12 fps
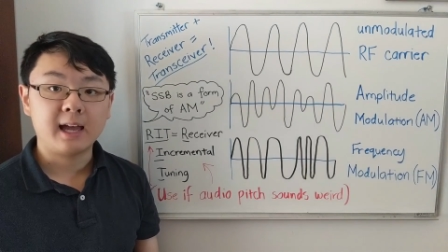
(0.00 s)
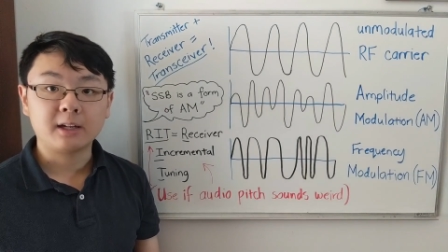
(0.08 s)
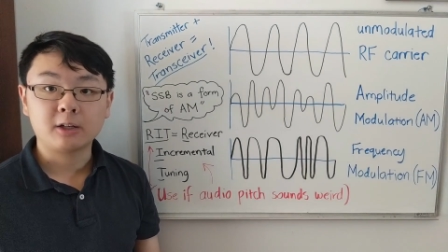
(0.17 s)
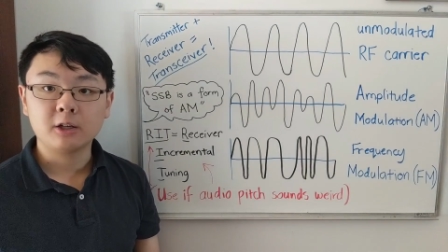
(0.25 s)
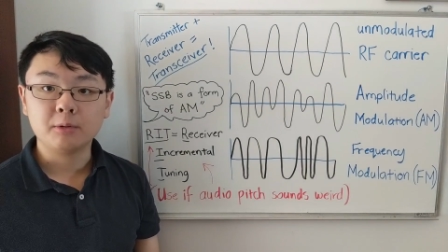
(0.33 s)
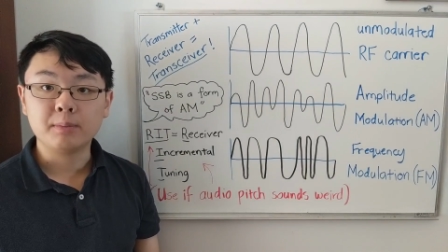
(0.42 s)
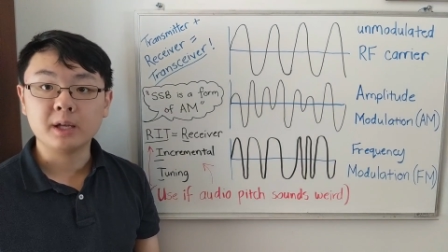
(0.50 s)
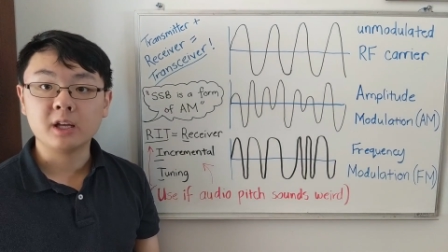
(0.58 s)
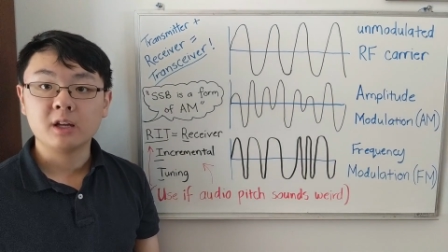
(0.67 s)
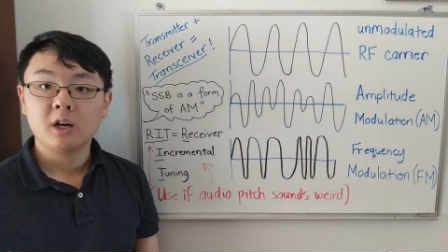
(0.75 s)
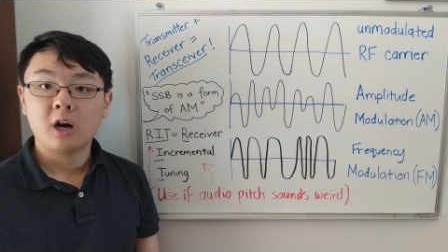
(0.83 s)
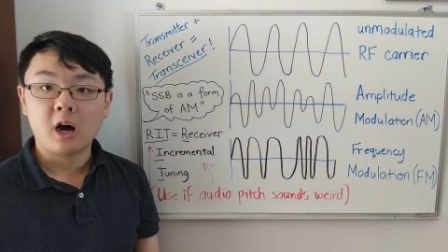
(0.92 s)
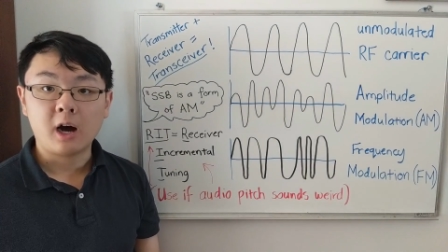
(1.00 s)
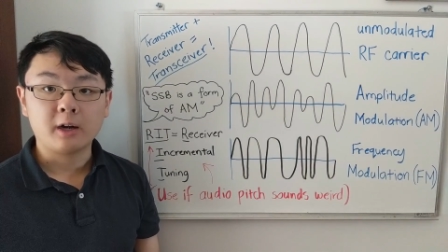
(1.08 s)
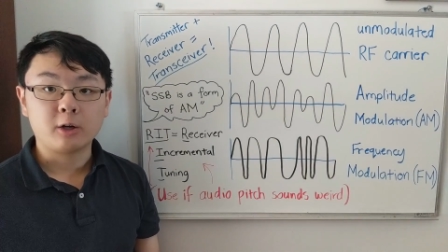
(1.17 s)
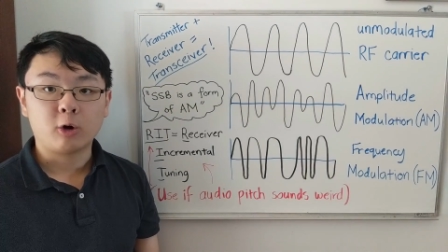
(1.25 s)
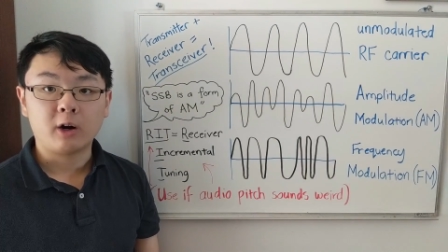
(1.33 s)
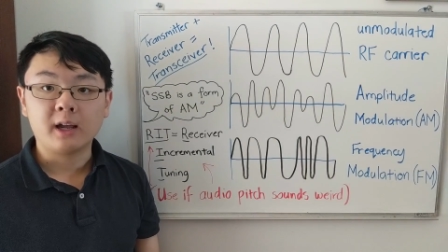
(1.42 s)
That could be
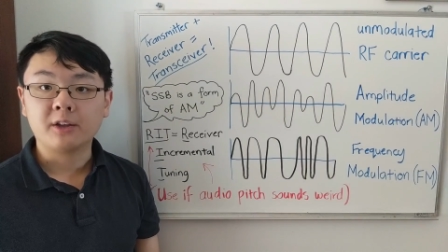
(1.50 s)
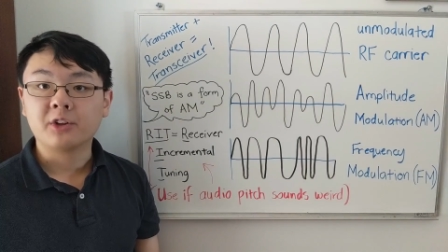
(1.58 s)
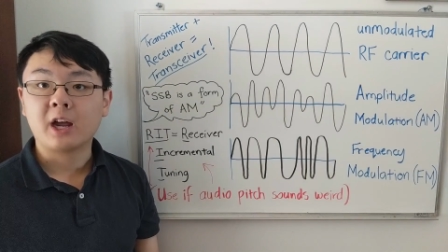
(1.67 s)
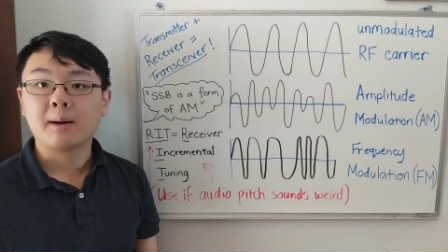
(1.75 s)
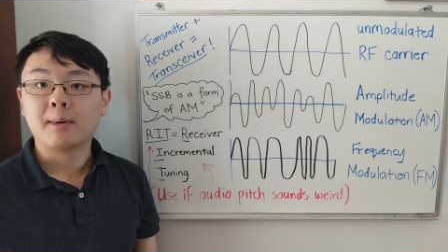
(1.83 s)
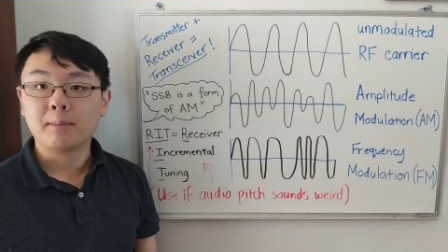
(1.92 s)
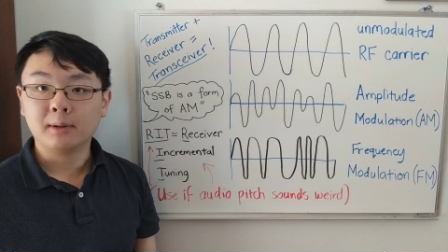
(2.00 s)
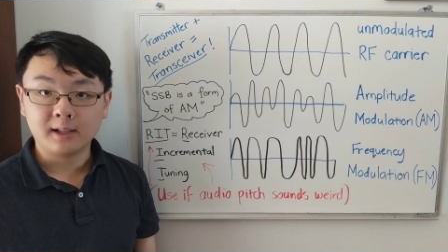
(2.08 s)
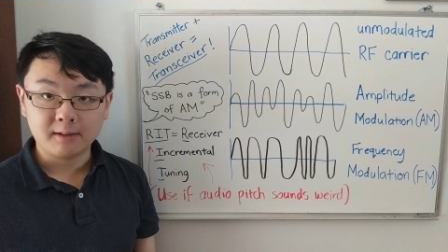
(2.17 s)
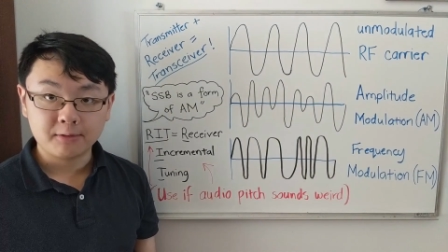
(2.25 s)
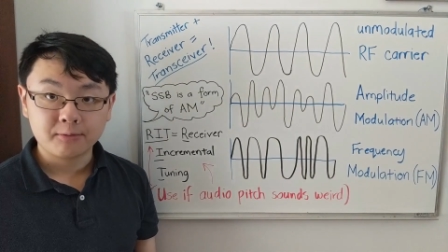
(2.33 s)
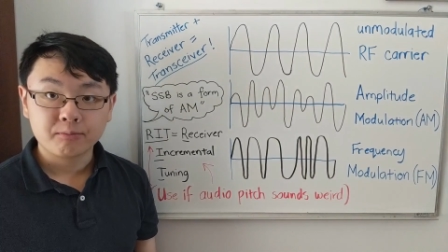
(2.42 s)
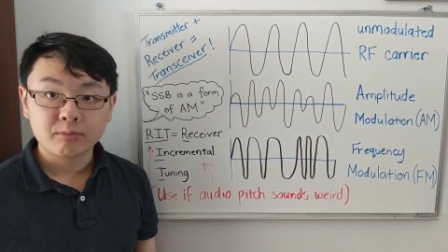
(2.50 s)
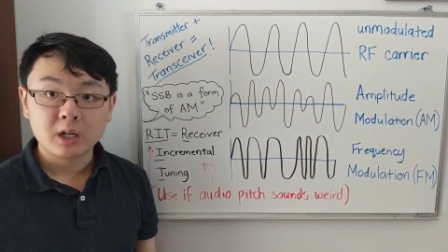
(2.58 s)
on your exam, I believe.